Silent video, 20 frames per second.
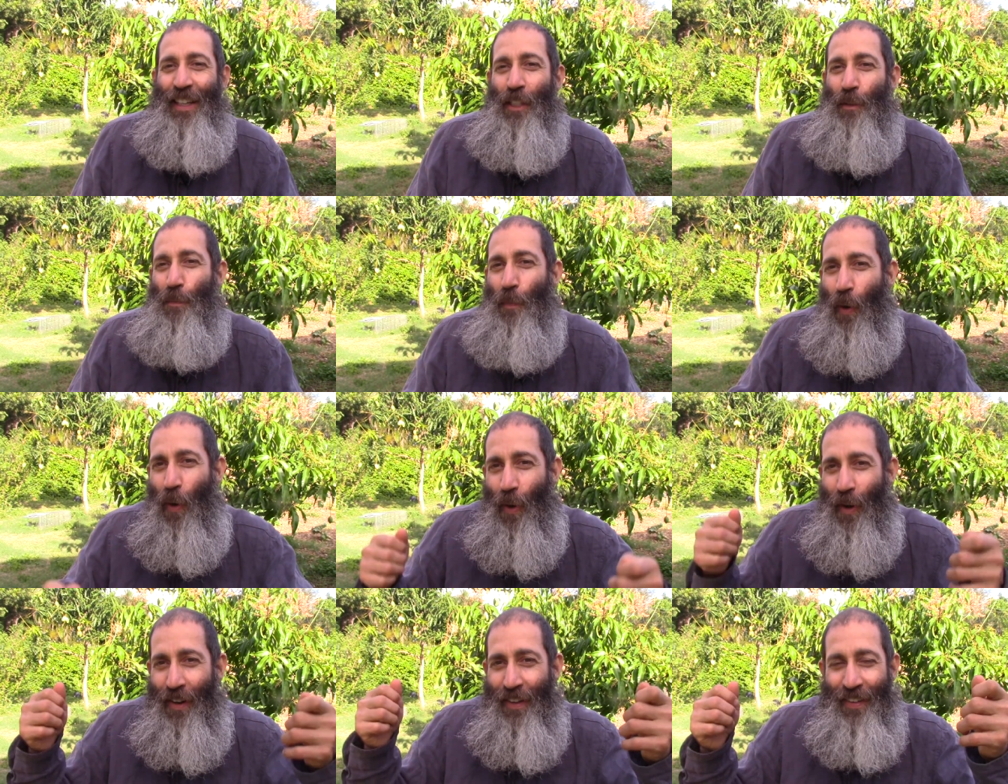a
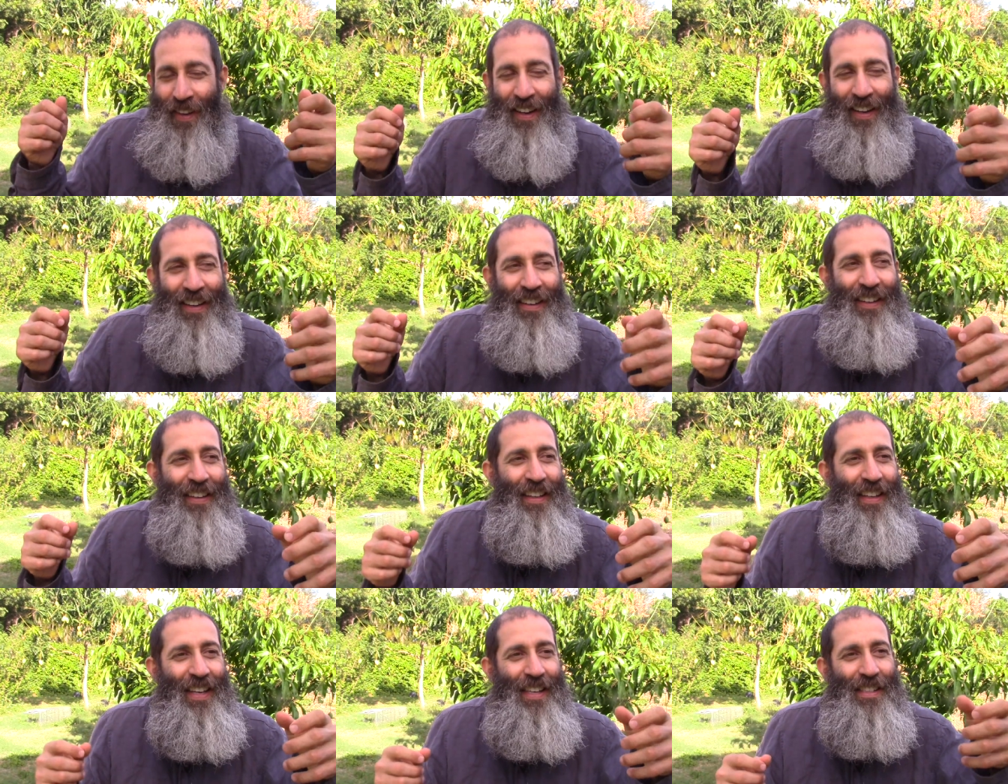spork, right?
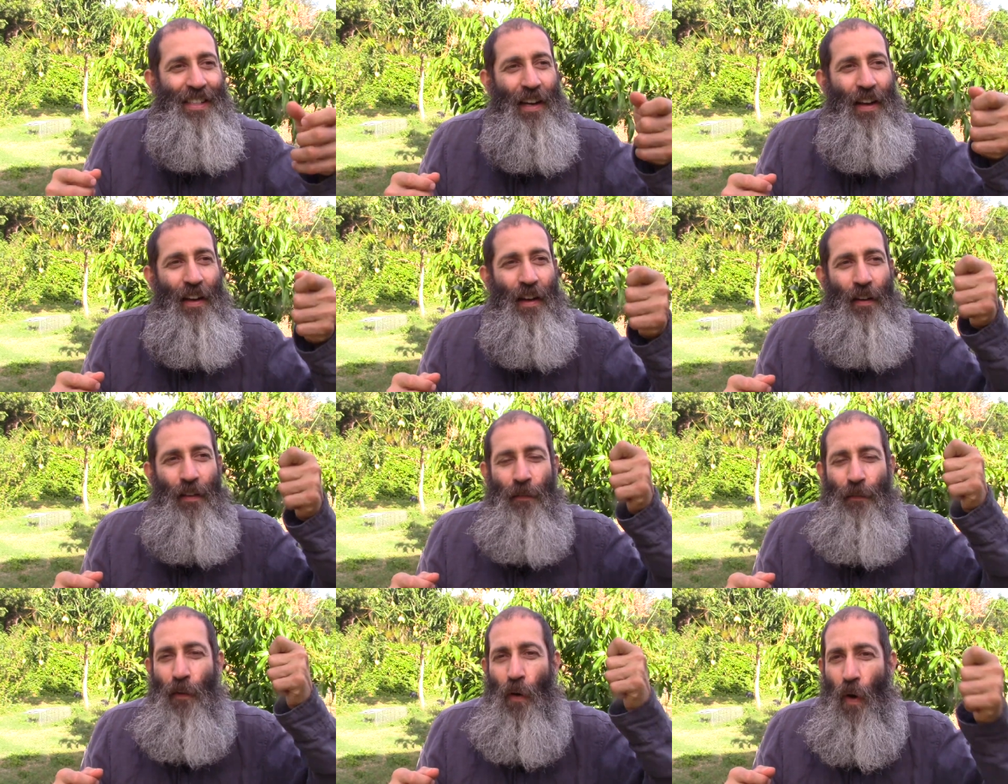Is a,
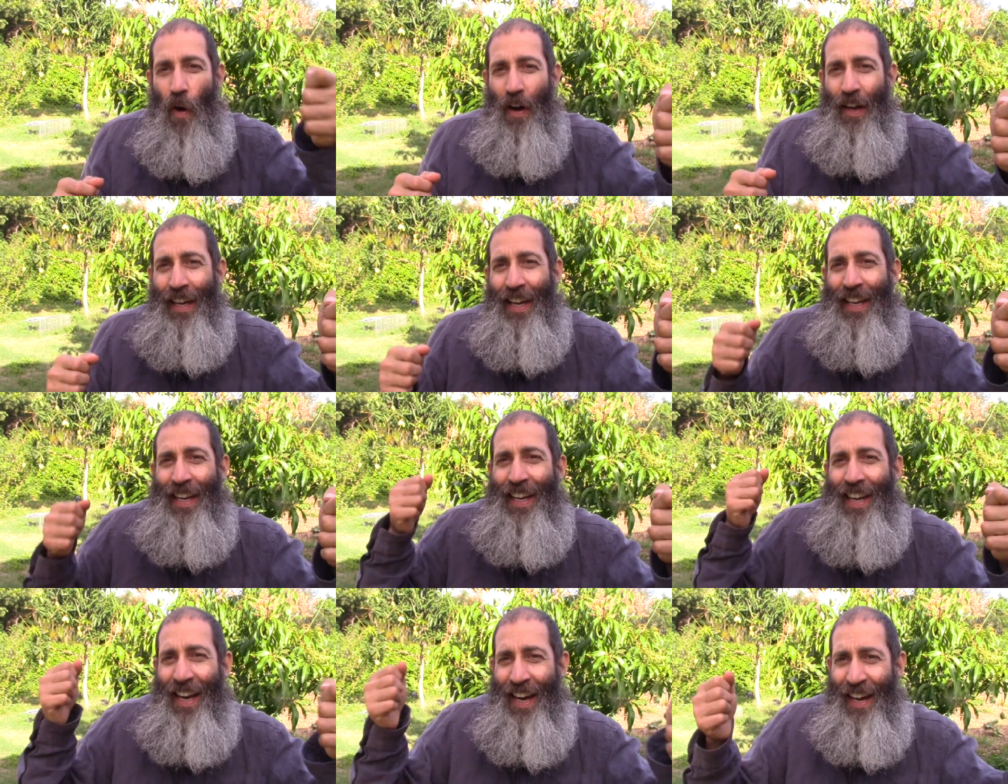a, fork
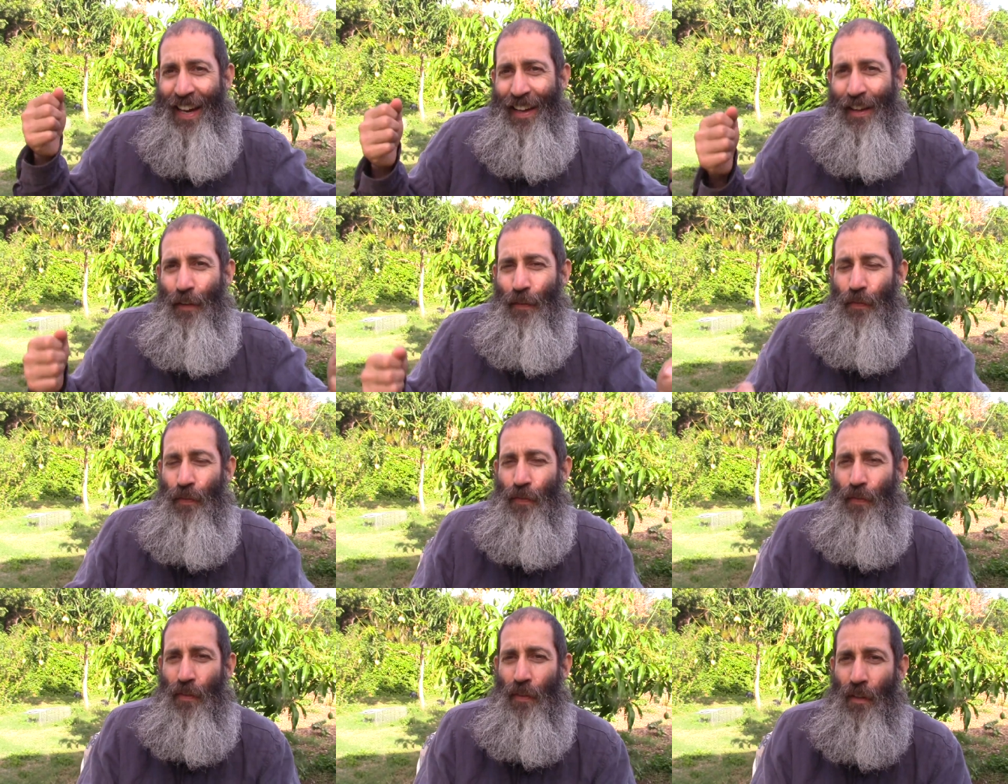and a
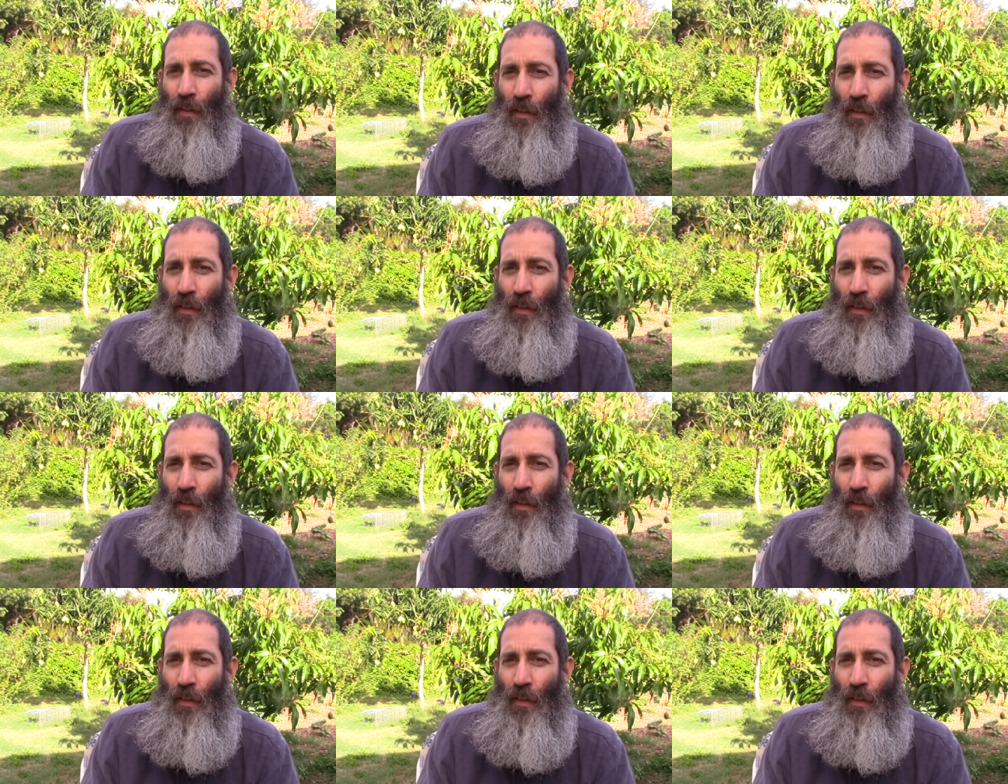knife,